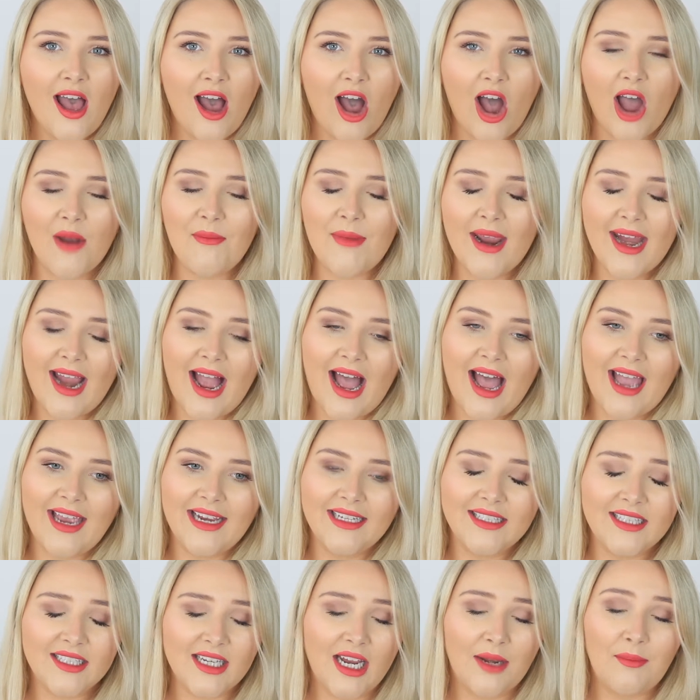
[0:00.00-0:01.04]
on my
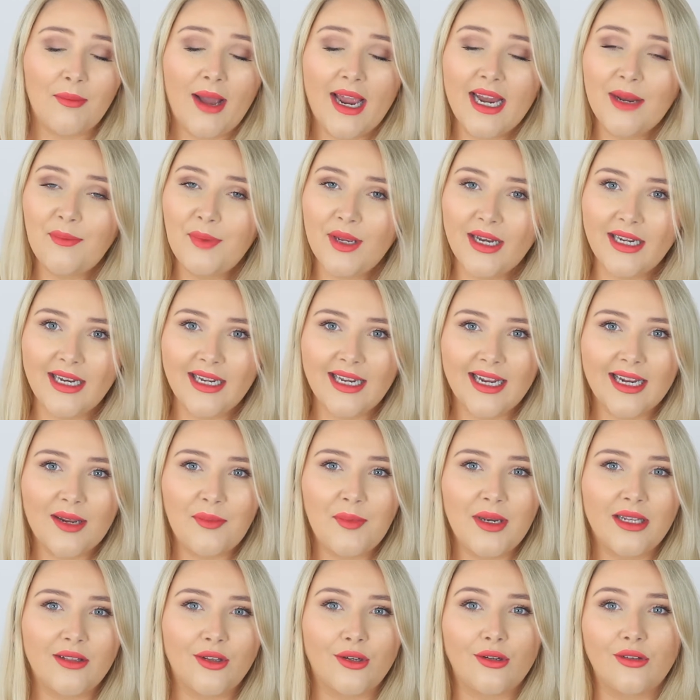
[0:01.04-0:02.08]
eyes. In my opinion, it can
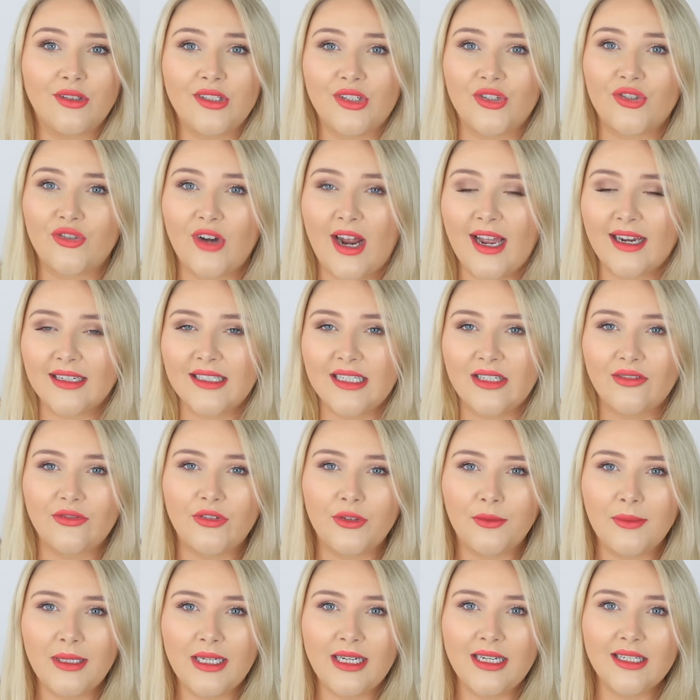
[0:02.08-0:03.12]
be a little distracting
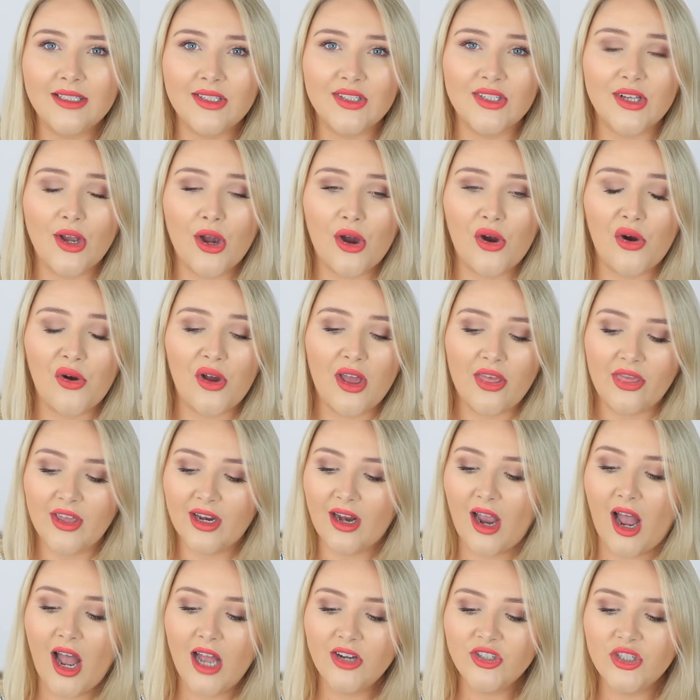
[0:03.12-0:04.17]
for me. So the
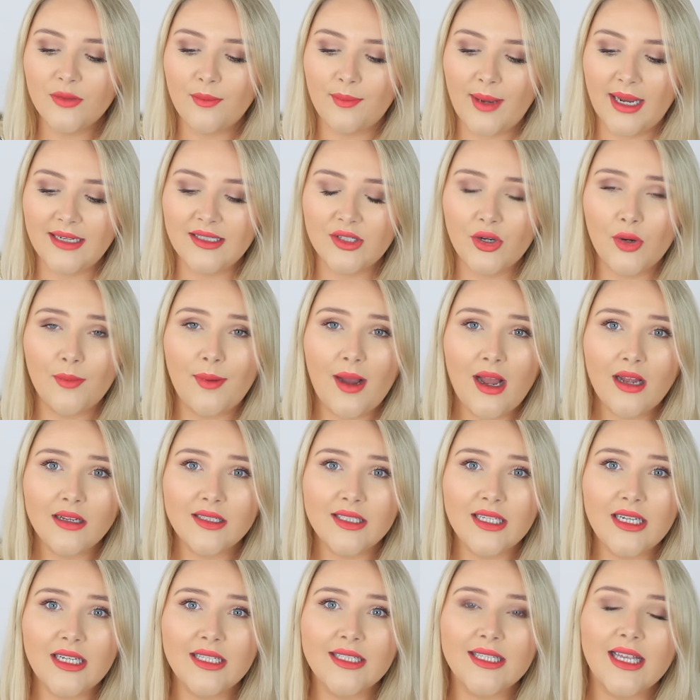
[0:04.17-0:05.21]
Kaja Bento
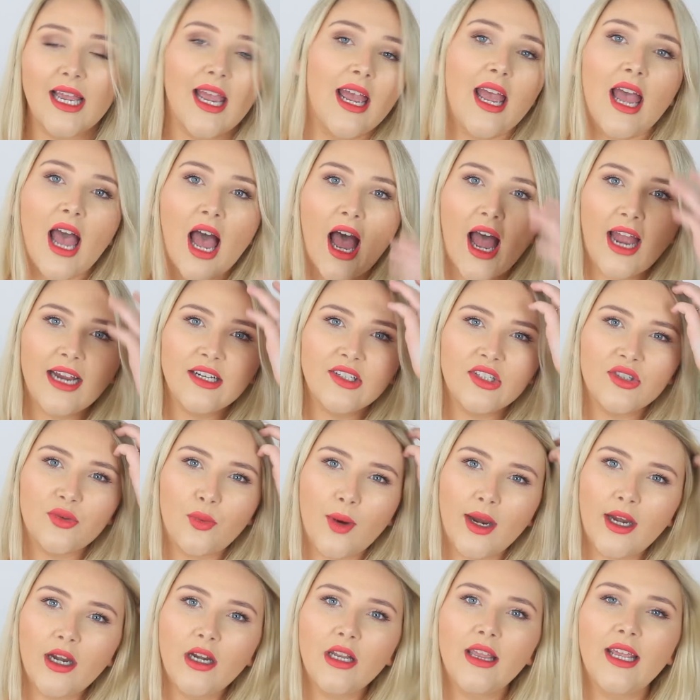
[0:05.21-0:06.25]
boxes, I
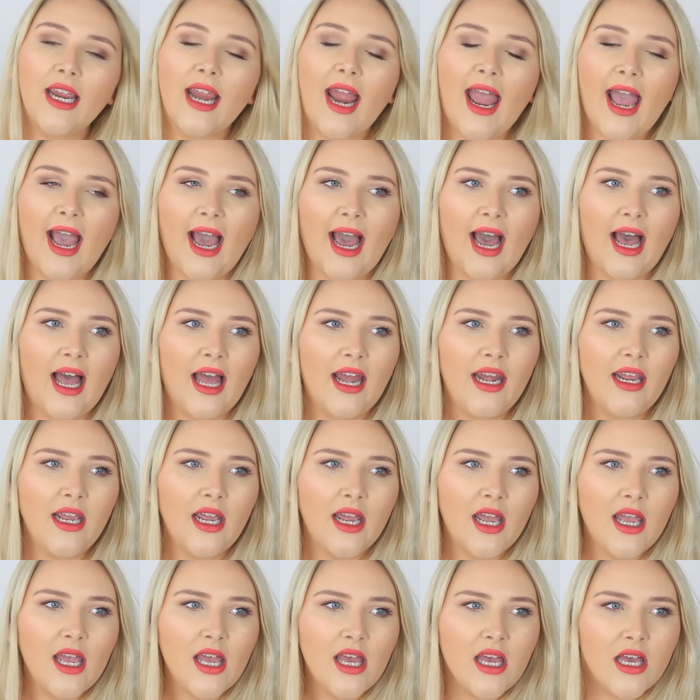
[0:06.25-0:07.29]
swear they add
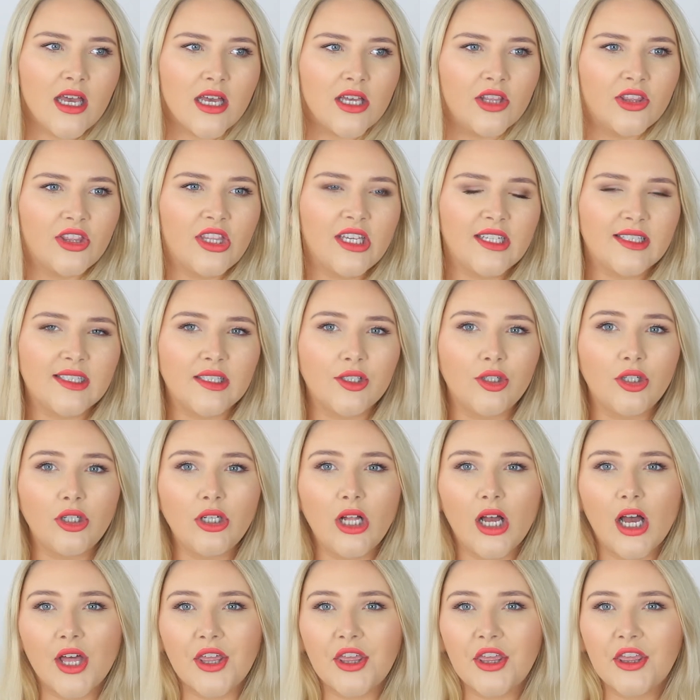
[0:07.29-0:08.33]
this
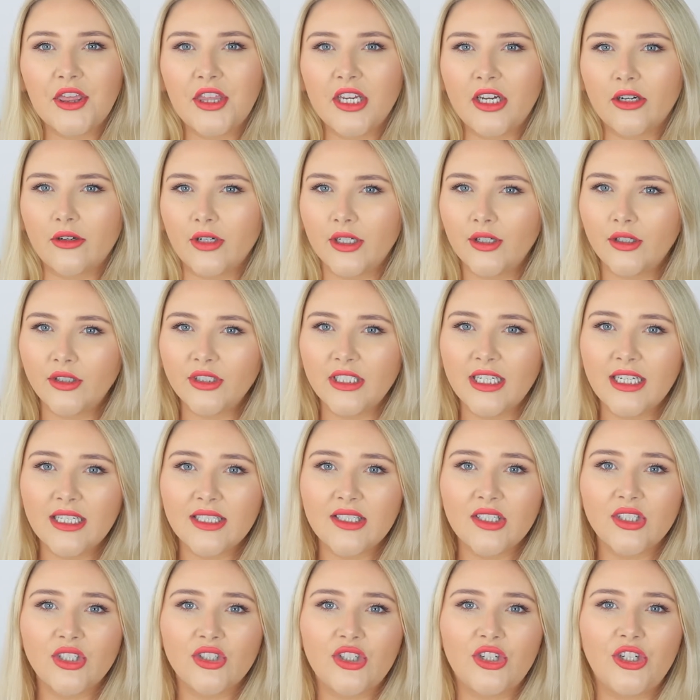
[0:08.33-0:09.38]
little
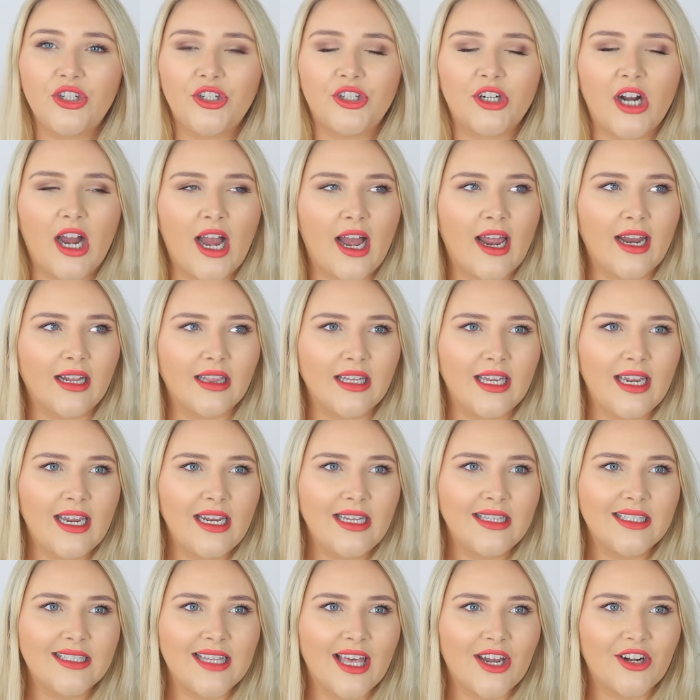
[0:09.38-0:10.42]
etherealness to your
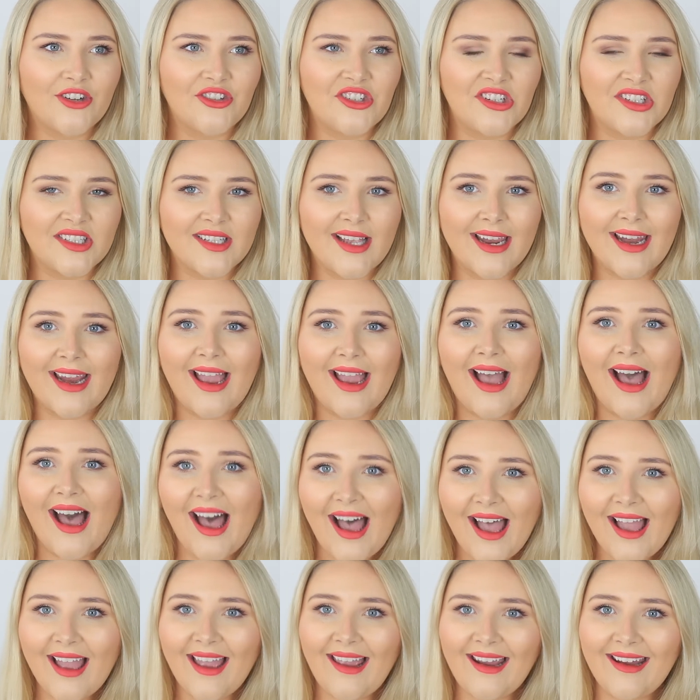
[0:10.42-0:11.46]
eyelids that are just like,
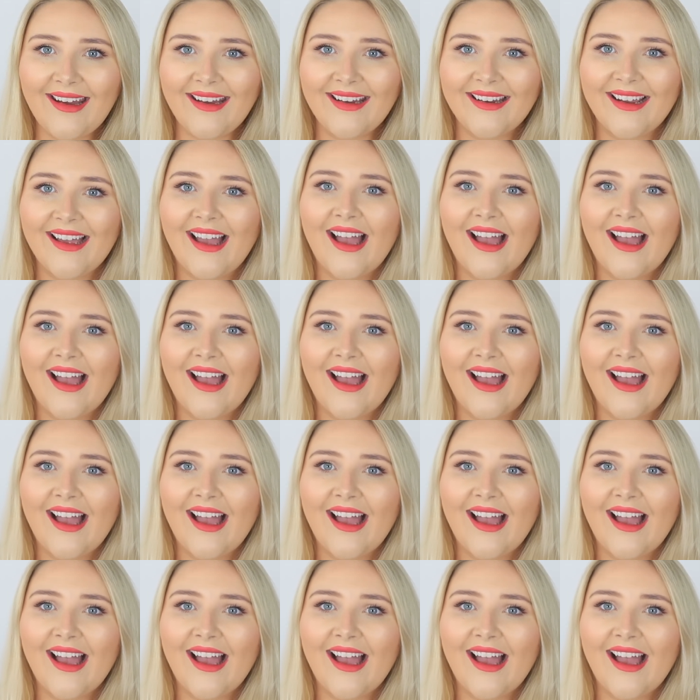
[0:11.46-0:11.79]
hi,